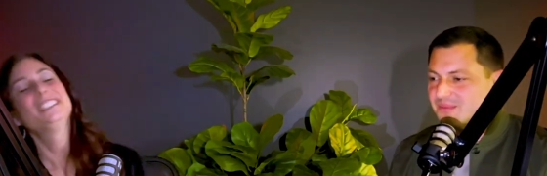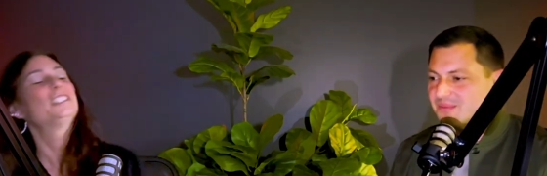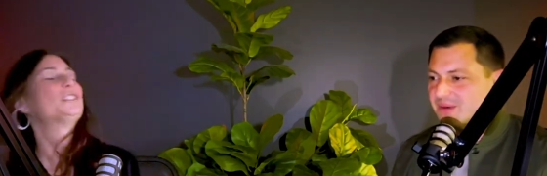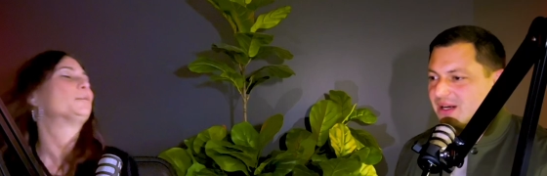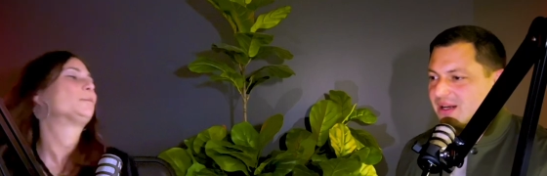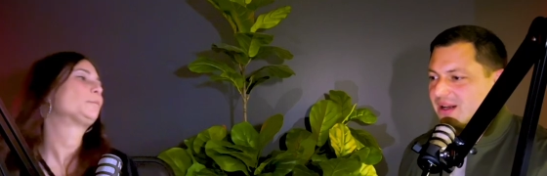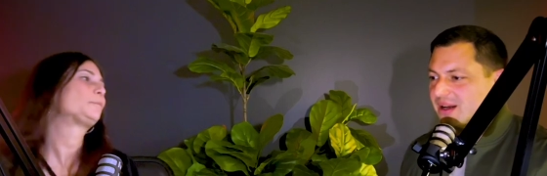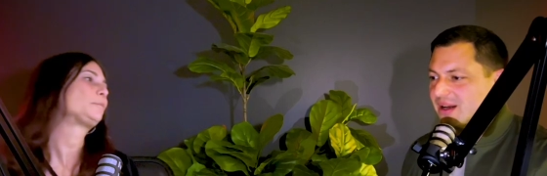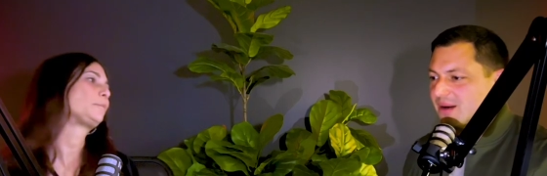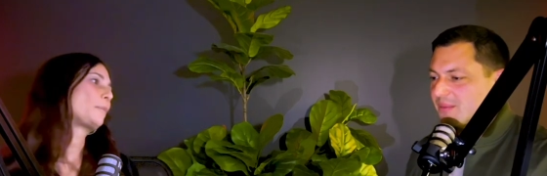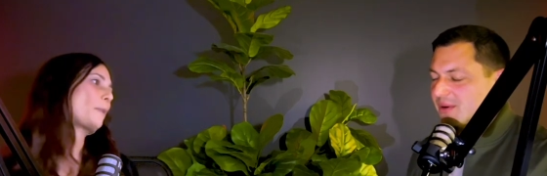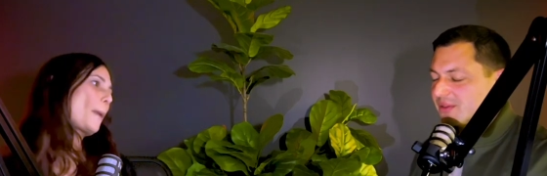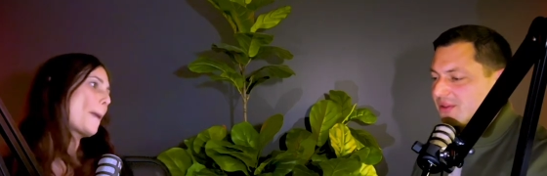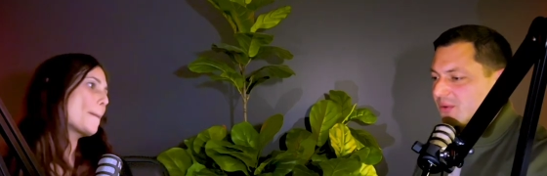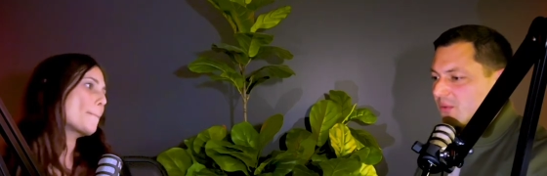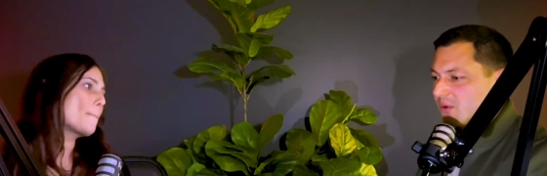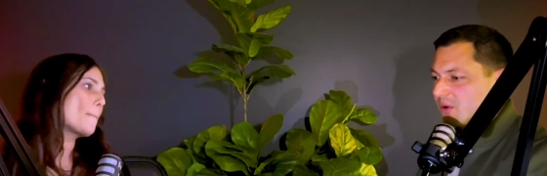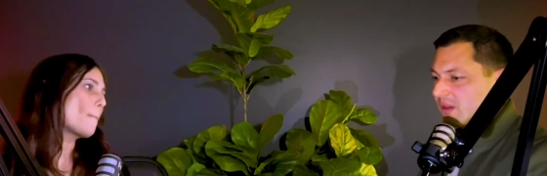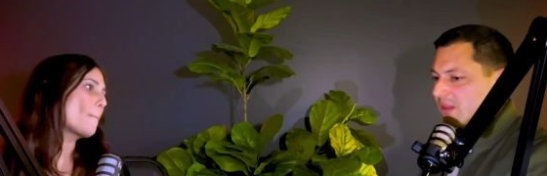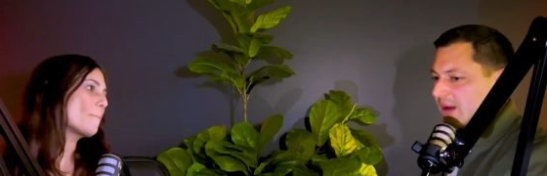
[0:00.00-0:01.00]
Speaker 1: But uh, but the
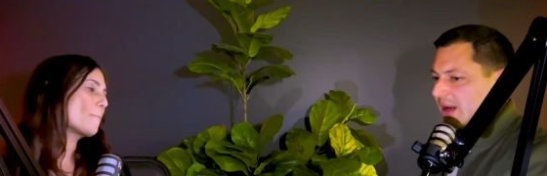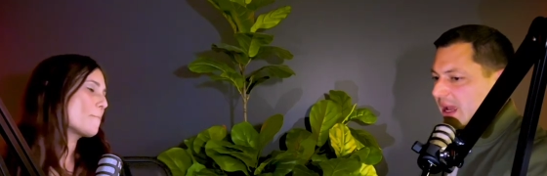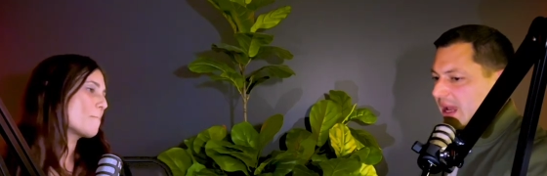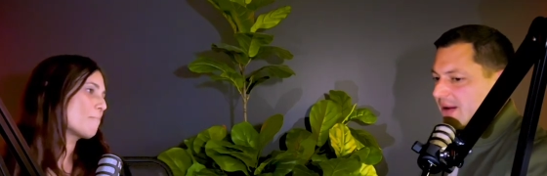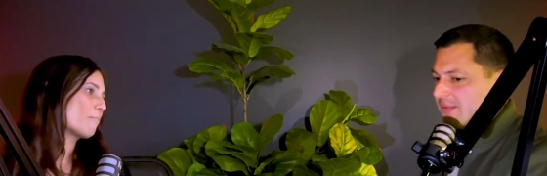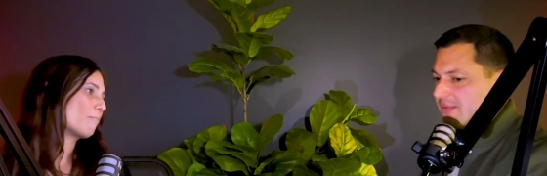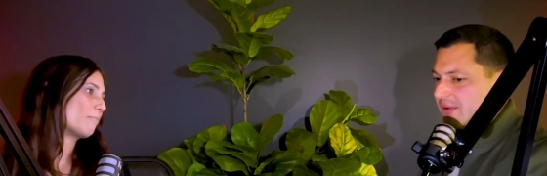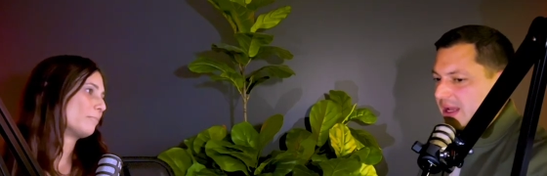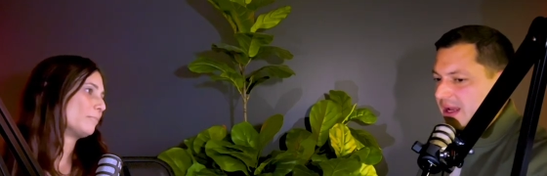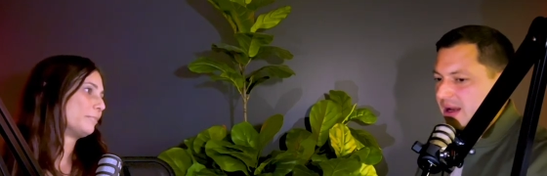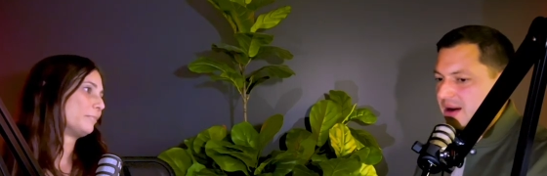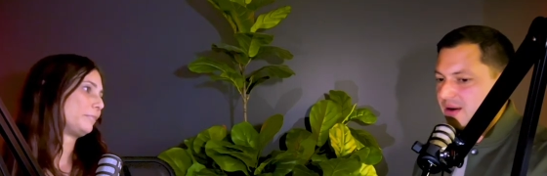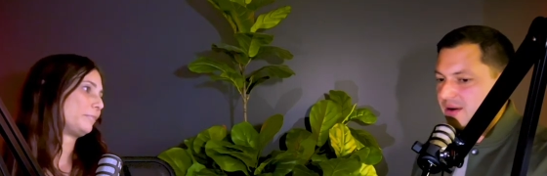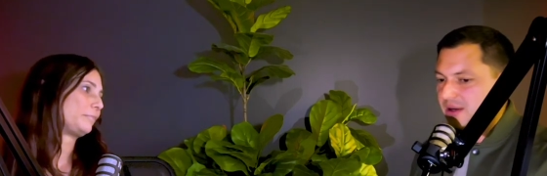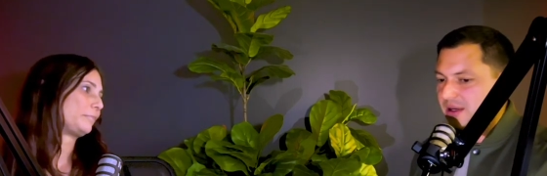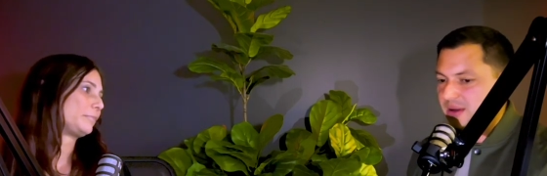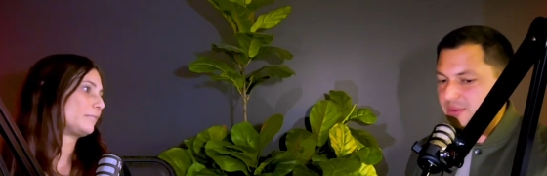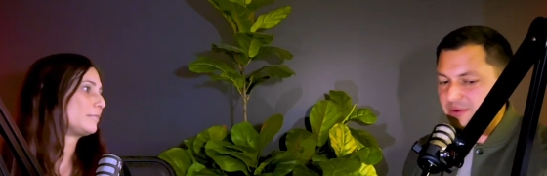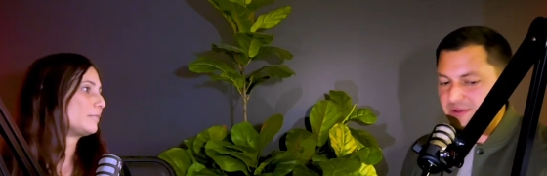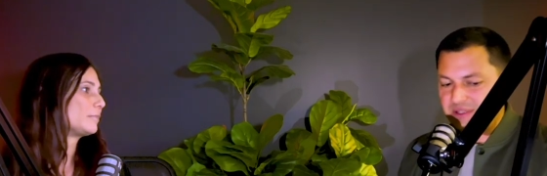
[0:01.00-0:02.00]
one that I have now,
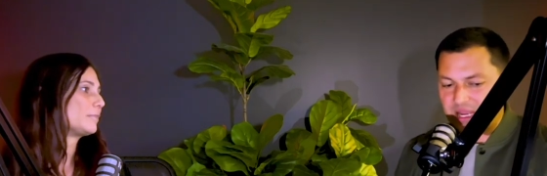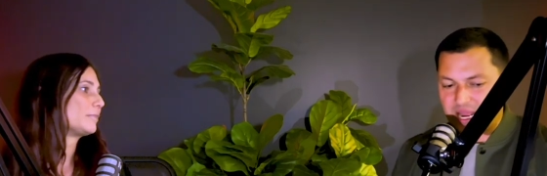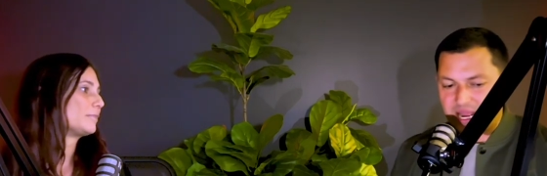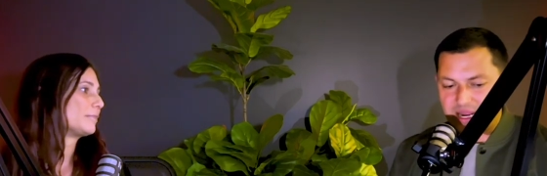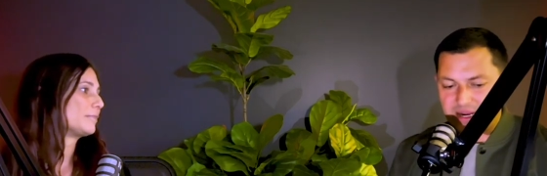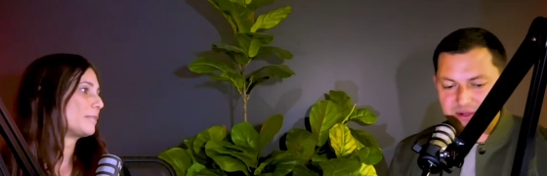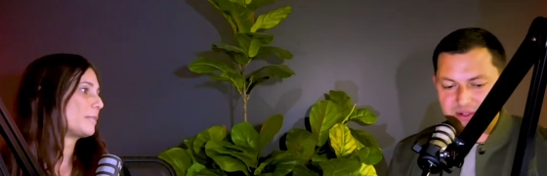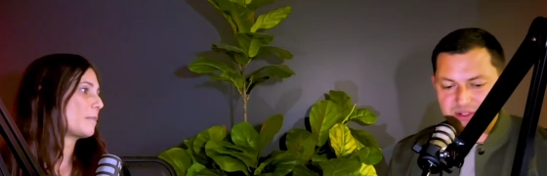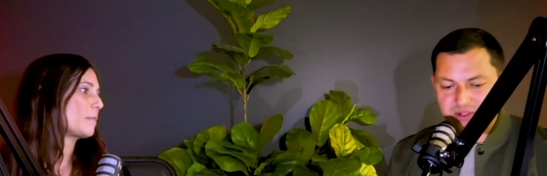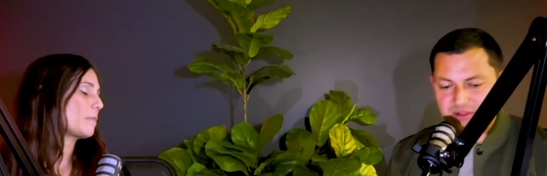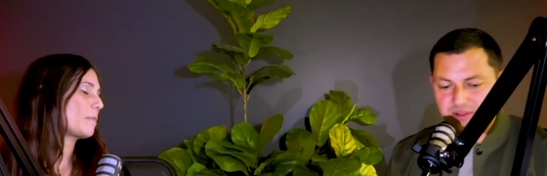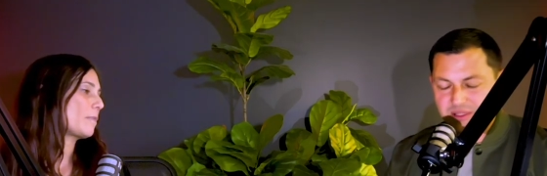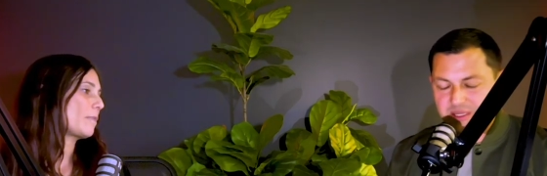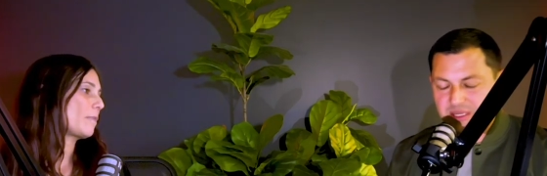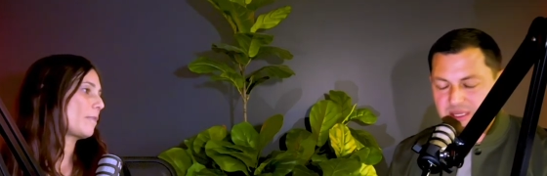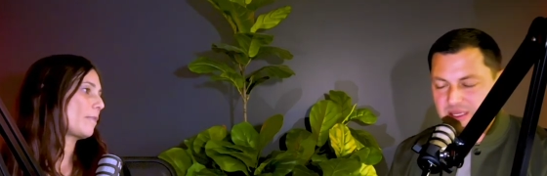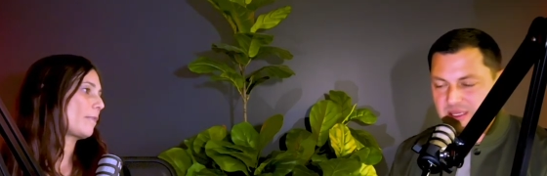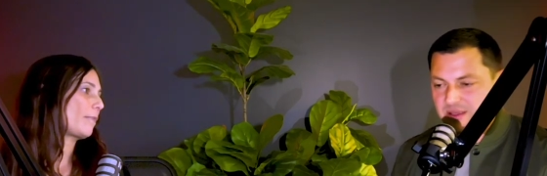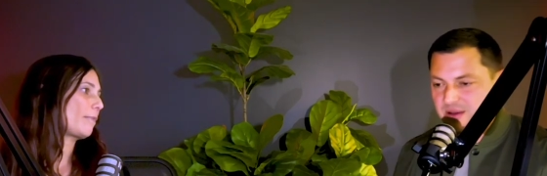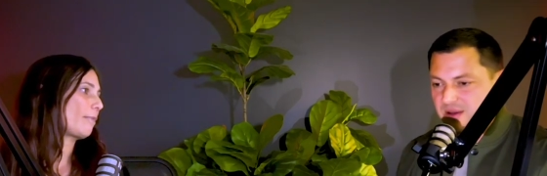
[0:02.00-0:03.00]
it was
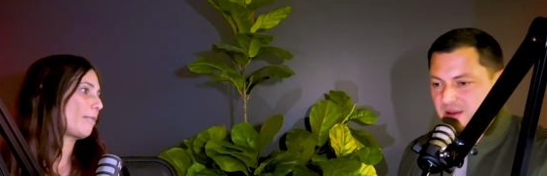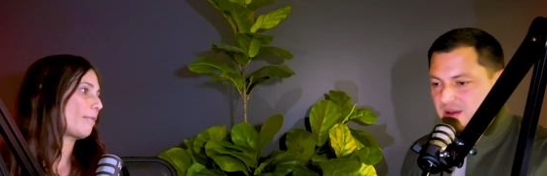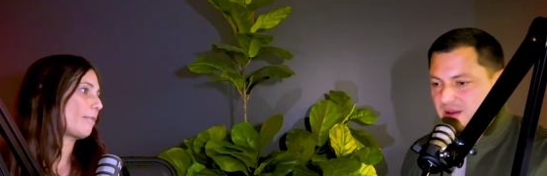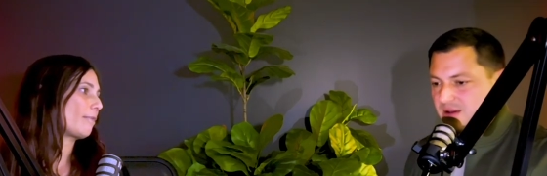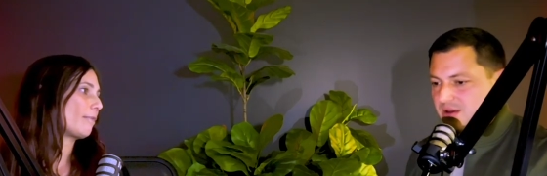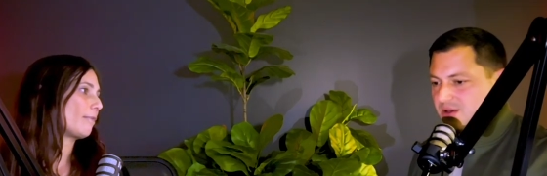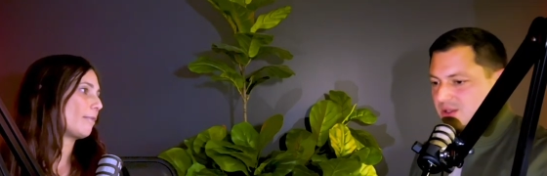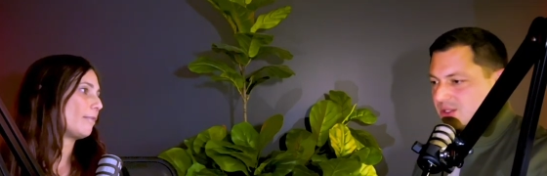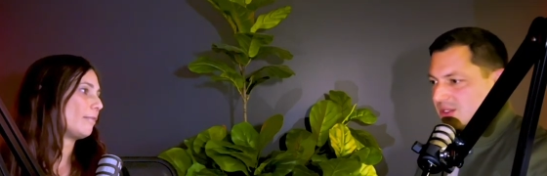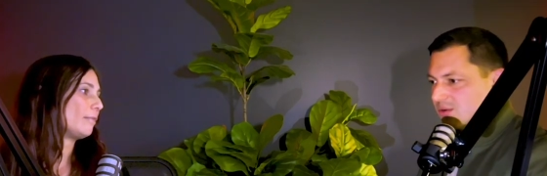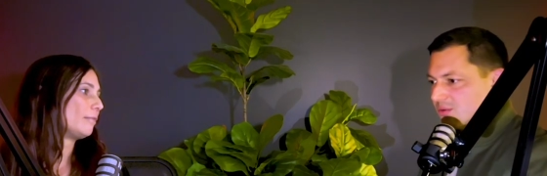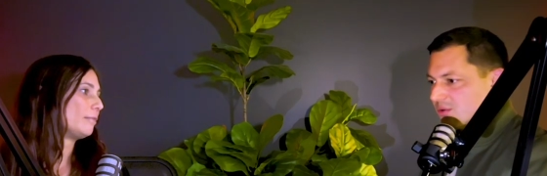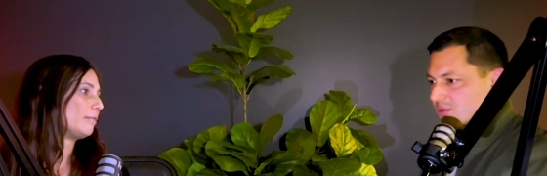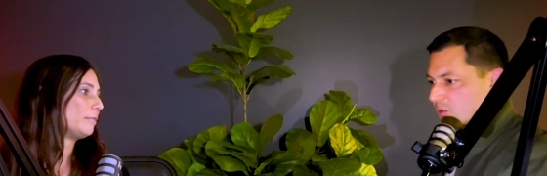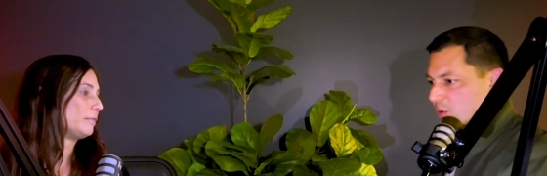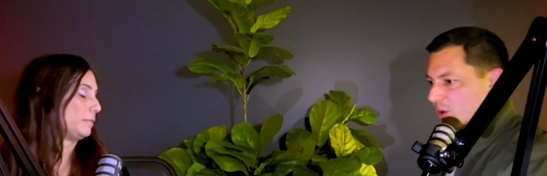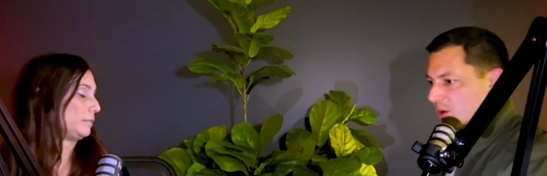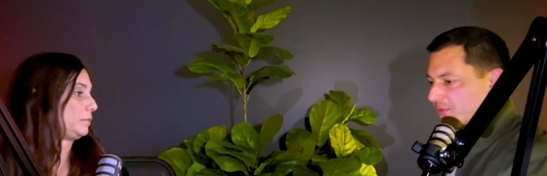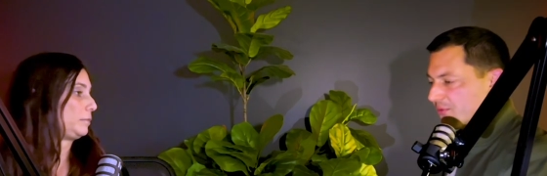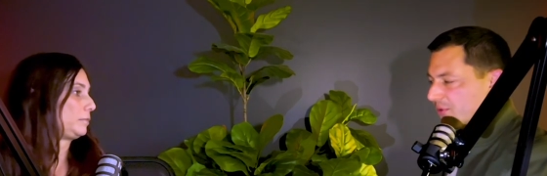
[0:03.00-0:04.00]
actually she was
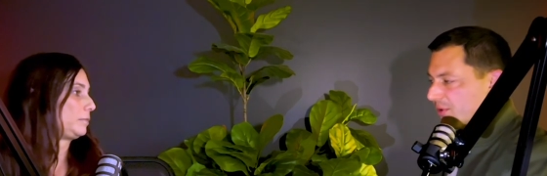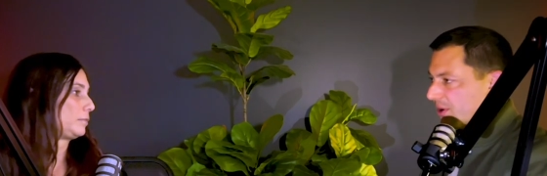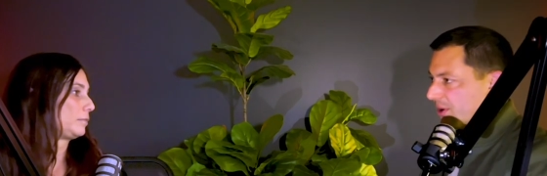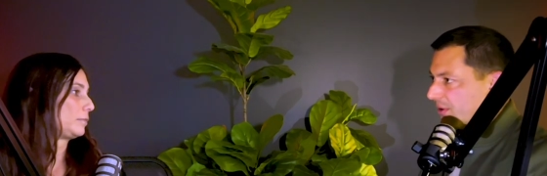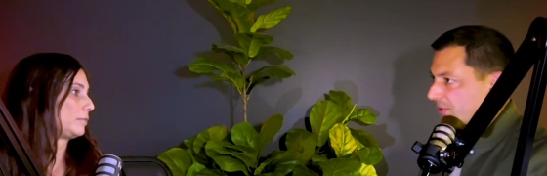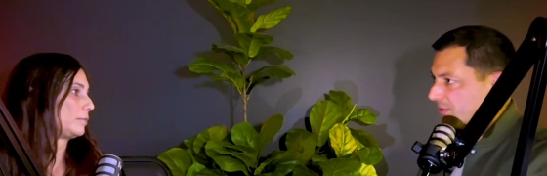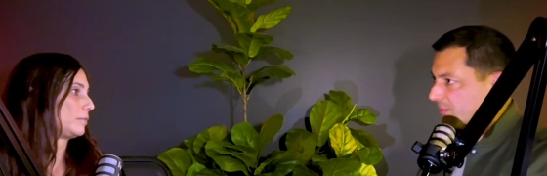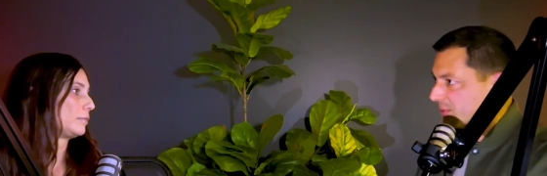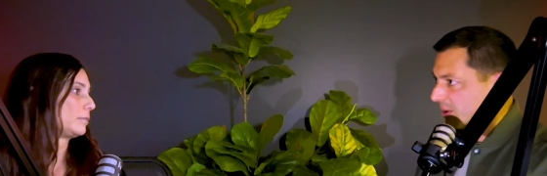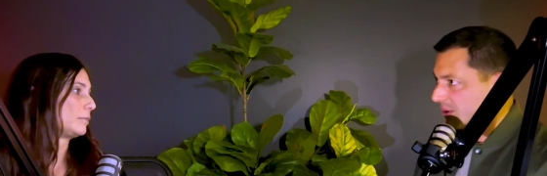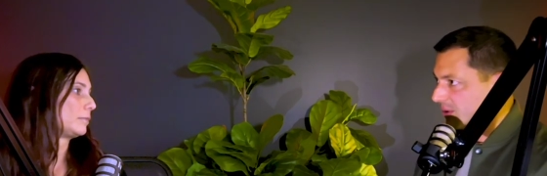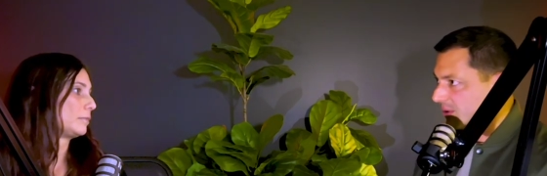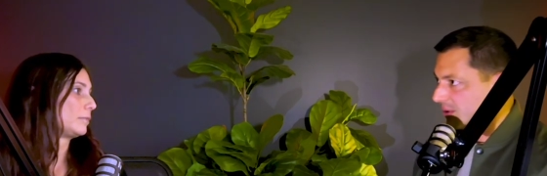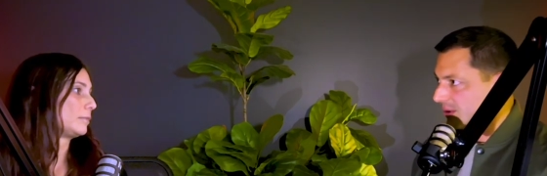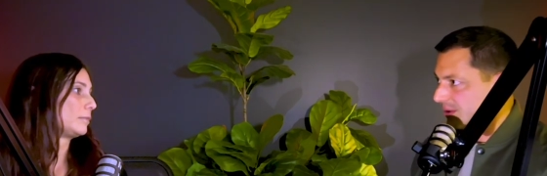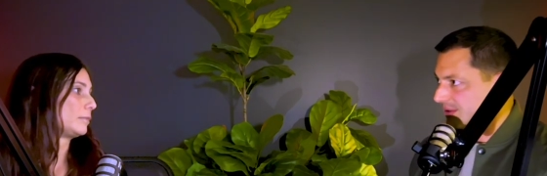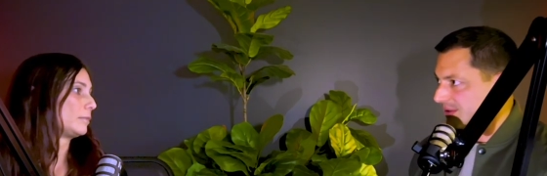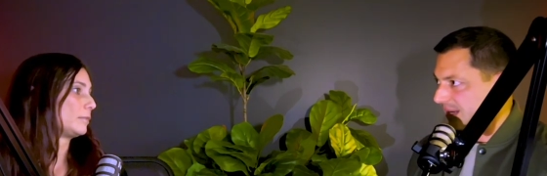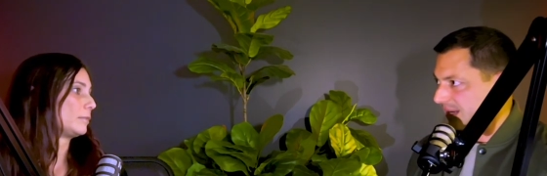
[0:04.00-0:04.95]
working for another broker in